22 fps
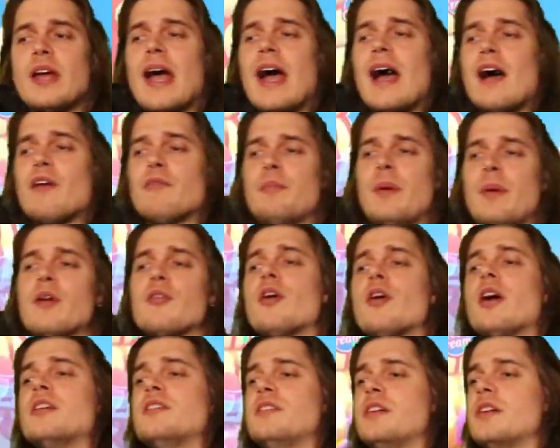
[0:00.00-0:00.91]
have better
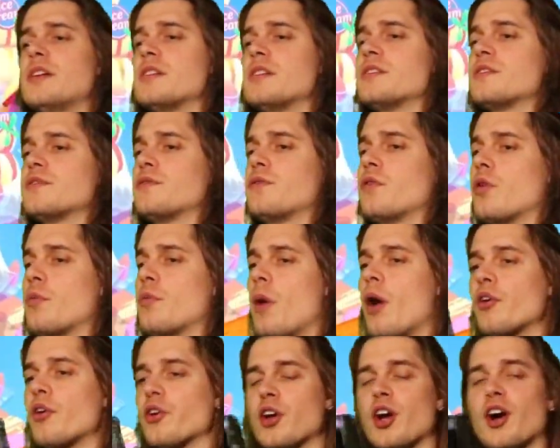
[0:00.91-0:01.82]
ideas for
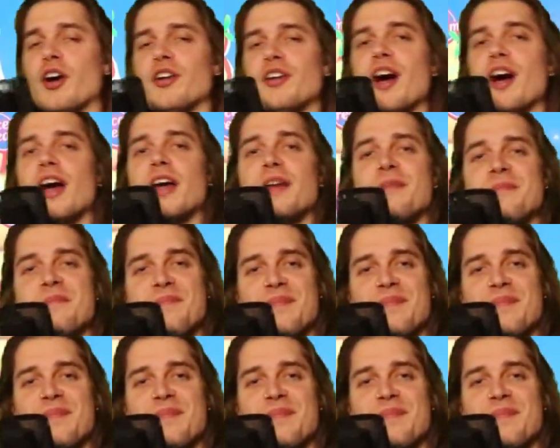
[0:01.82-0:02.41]
Mario Kart 9.